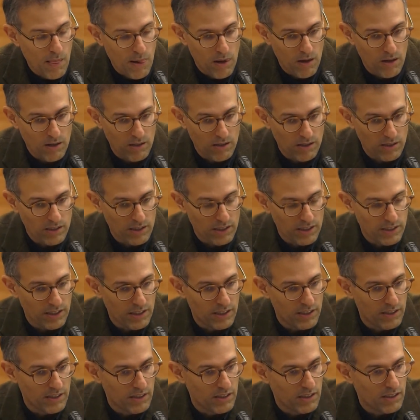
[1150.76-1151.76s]

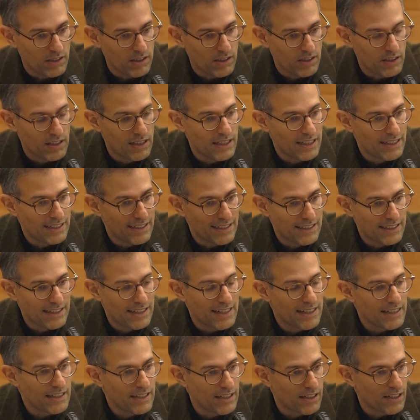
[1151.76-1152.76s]
in
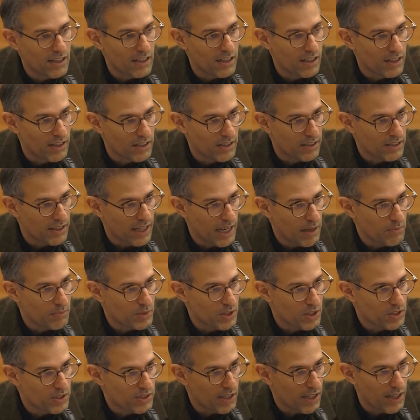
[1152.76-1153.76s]
linear,
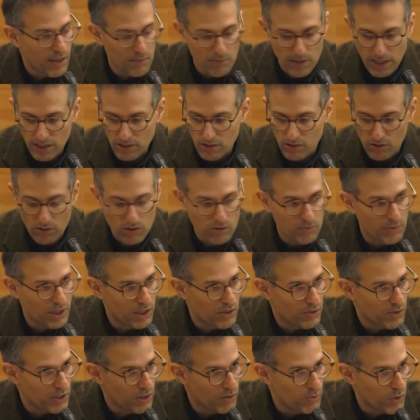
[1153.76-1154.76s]
empty time like
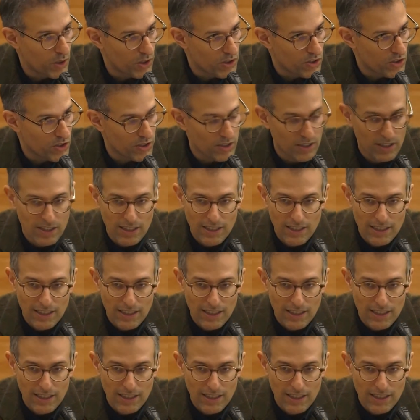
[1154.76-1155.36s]
chronometric watch.